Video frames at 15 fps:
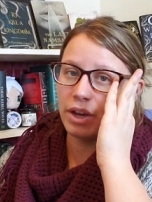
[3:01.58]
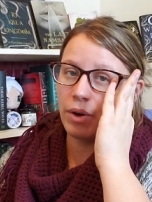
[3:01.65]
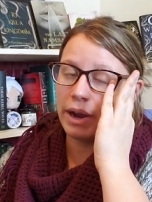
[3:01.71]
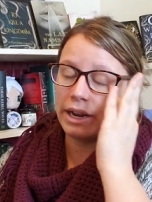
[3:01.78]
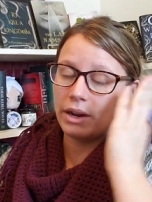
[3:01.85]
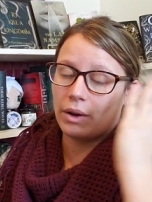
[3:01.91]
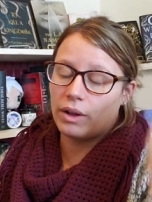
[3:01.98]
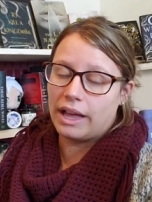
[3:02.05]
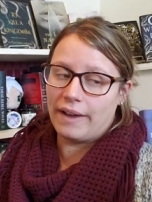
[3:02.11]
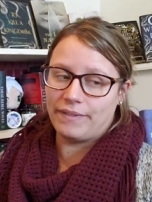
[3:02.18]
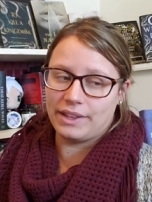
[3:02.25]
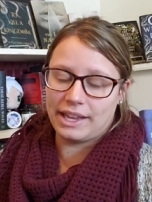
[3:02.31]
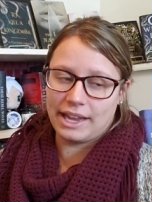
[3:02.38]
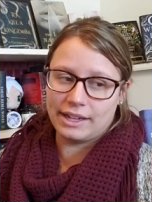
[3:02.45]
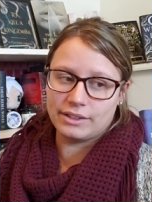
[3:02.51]
so, I know I'll have
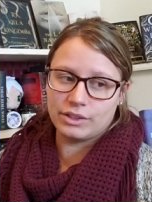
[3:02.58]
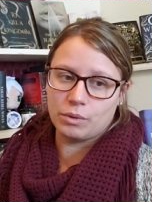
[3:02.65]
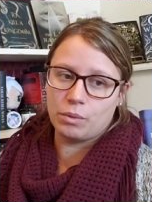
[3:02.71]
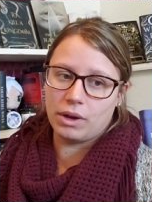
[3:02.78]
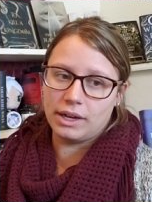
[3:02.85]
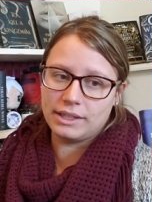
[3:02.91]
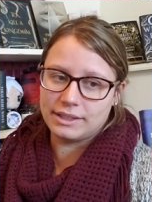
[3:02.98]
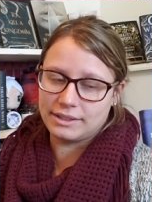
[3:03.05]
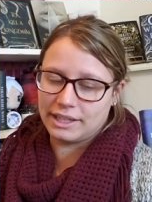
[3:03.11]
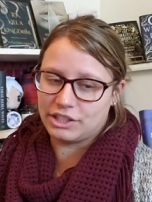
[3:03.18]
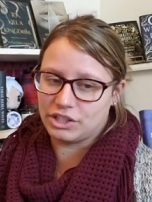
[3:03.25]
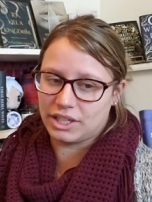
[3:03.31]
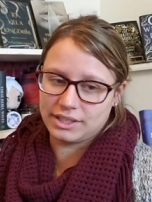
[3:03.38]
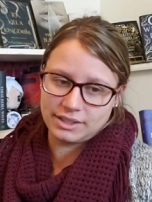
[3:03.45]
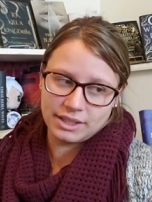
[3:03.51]
to cancel one because
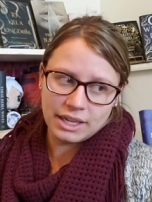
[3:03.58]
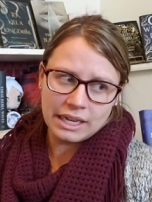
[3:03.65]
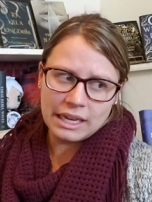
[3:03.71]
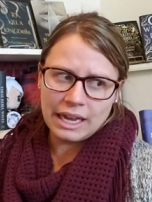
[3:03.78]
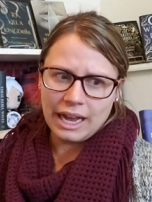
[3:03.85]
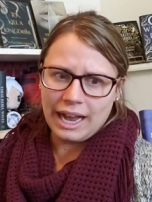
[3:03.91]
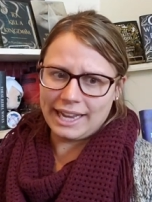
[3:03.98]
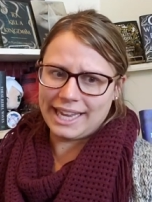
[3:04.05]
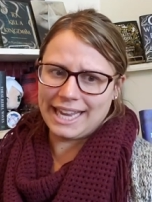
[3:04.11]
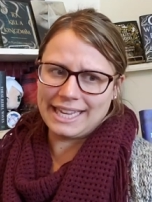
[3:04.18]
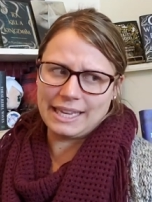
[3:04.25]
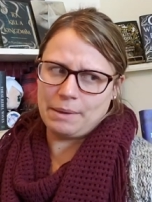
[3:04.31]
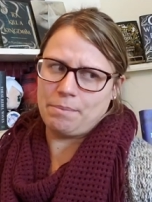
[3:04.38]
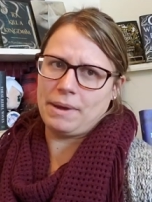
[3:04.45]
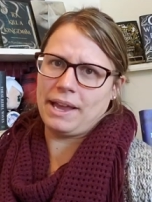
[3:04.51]
I can't
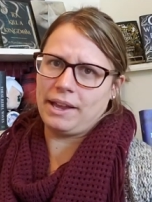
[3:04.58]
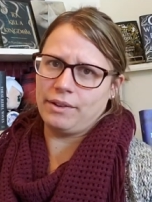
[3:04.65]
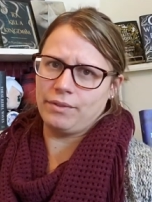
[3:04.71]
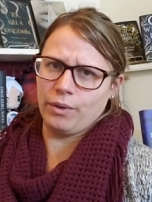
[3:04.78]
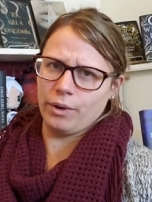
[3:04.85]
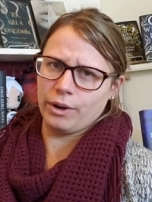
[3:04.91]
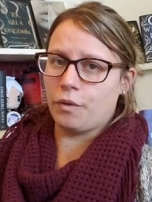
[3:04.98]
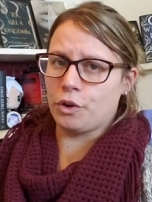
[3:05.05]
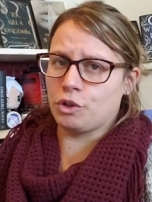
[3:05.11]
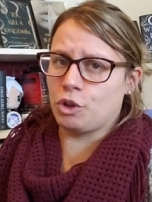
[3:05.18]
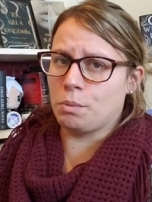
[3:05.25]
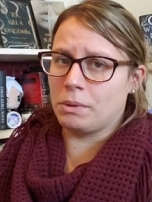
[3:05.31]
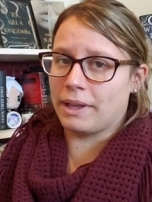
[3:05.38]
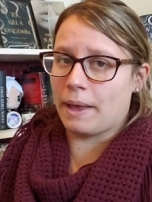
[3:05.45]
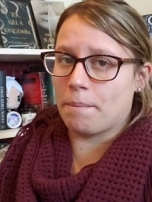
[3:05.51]
keep paying for
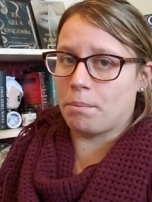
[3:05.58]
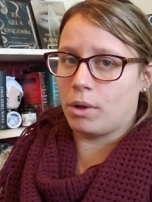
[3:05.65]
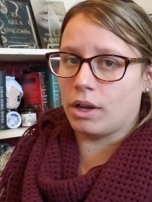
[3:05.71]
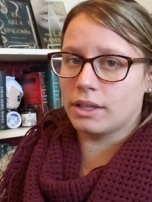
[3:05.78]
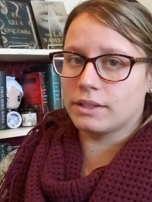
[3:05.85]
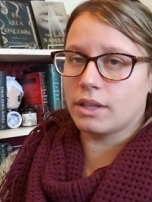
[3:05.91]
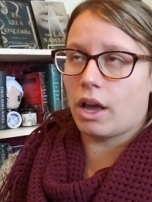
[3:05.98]
duplicate books.